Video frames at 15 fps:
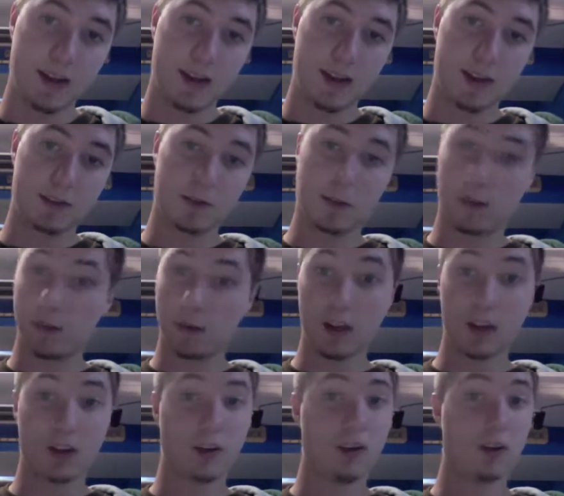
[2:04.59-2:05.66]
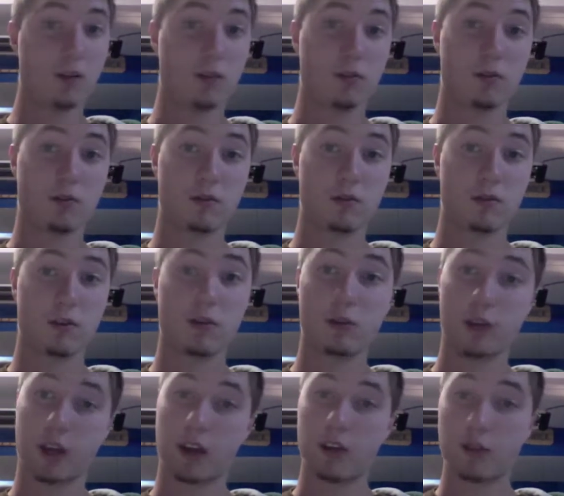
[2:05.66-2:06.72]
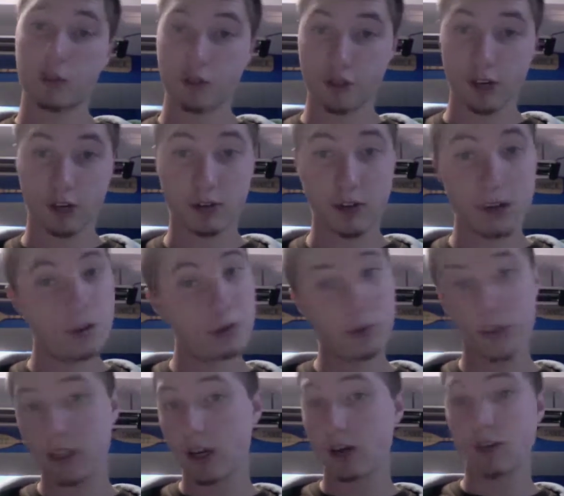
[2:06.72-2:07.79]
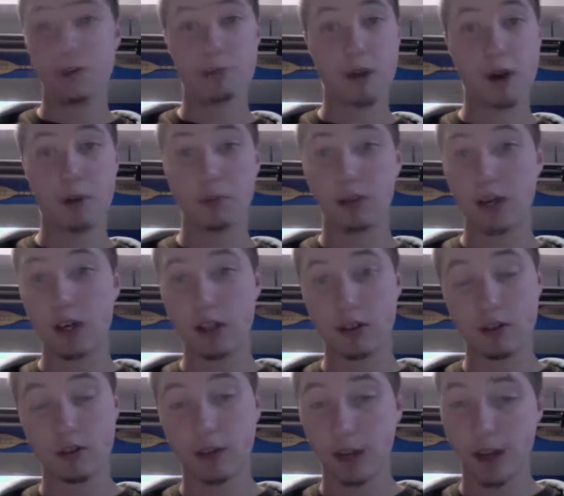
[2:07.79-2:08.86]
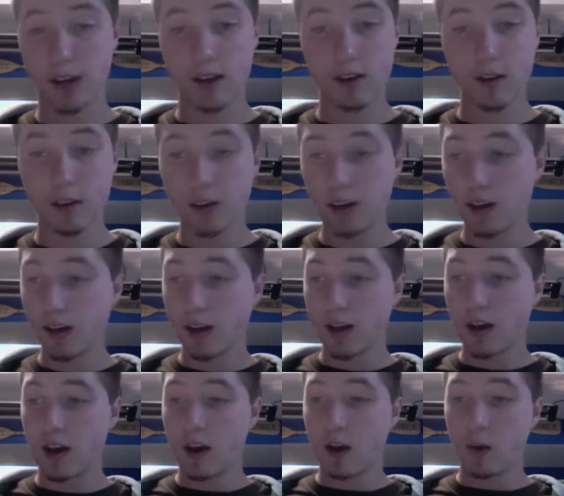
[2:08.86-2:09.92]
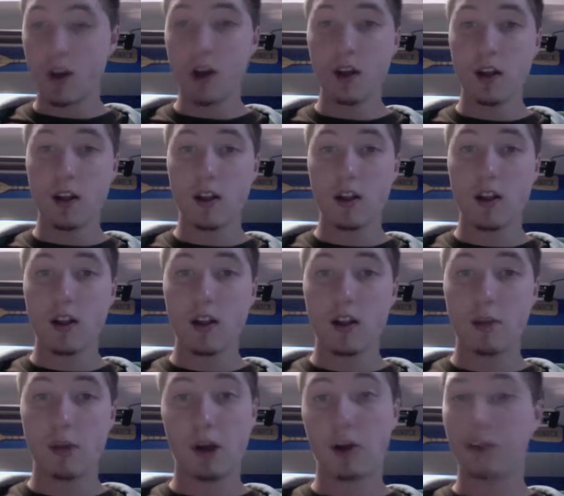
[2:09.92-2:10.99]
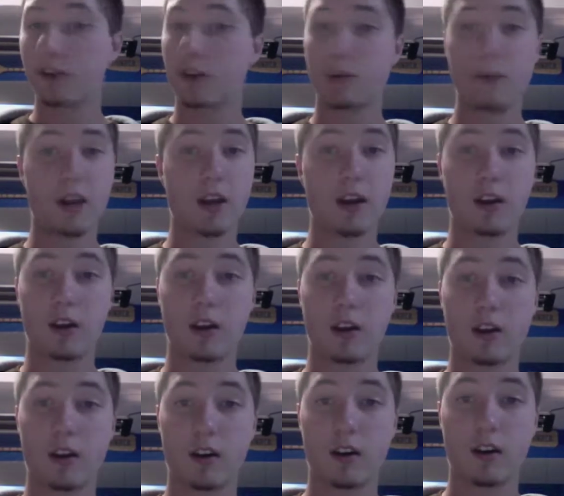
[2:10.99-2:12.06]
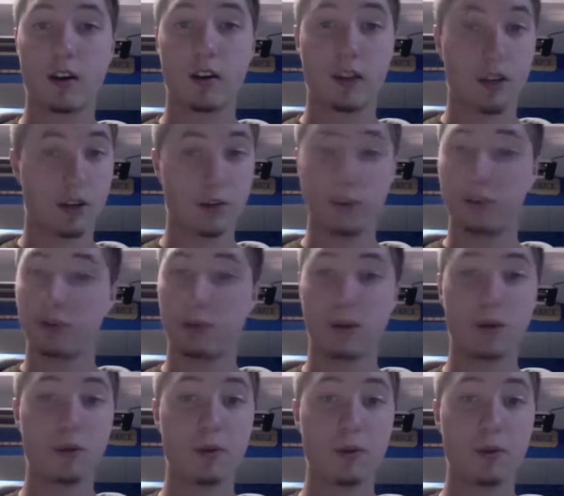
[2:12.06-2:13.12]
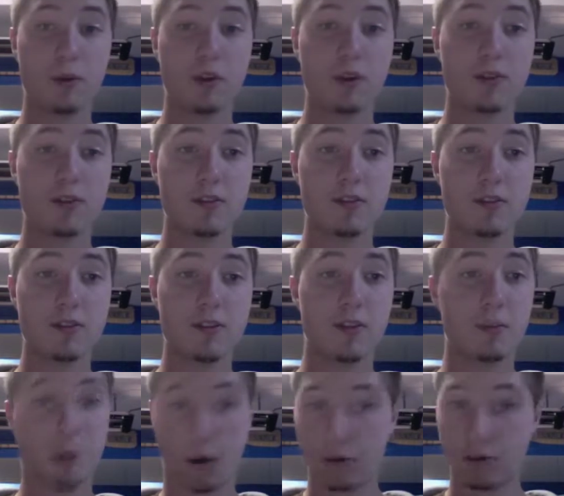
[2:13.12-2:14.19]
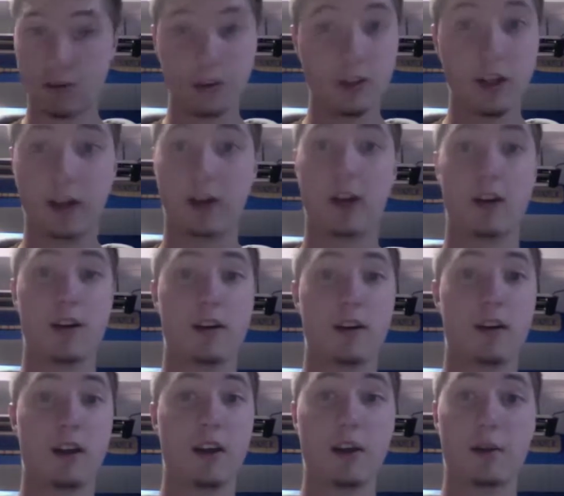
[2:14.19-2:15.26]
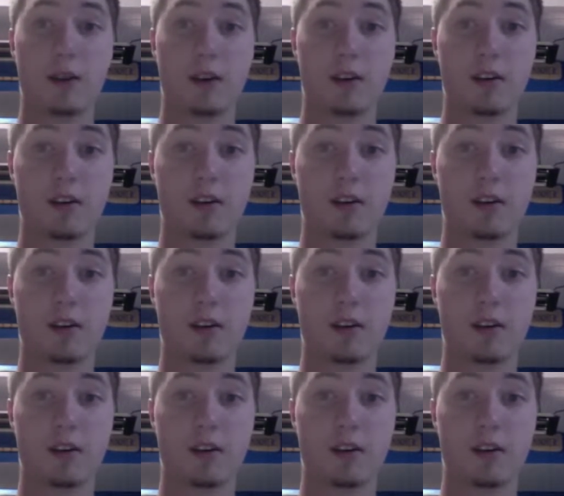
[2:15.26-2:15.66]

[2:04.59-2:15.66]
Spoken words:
So they're like, oh, okay, the generators went down, the power plant, okay. Well, the power doesn't come back on. They hear news from other places, the power's still not on, anywhere.